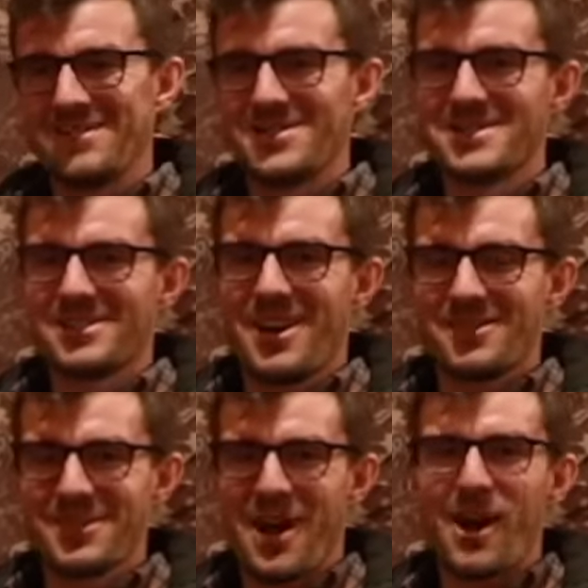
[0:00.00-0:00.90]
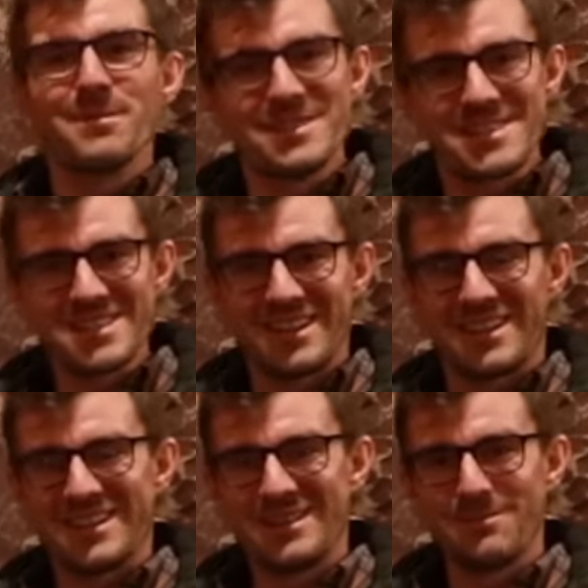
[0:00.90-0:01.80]
if there's a lot of comments
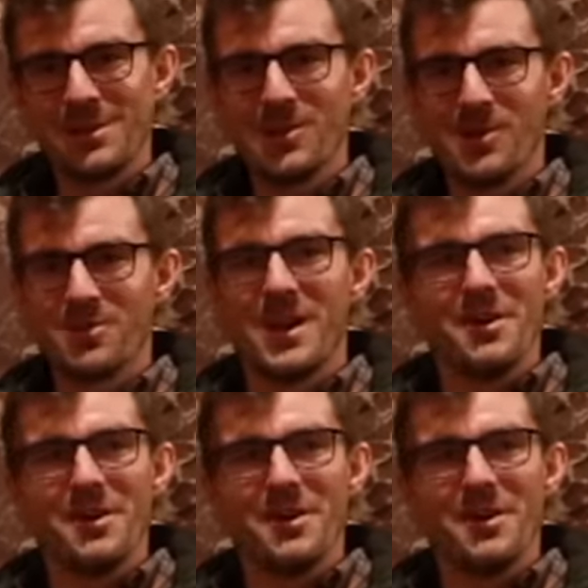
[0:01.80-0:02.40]
below,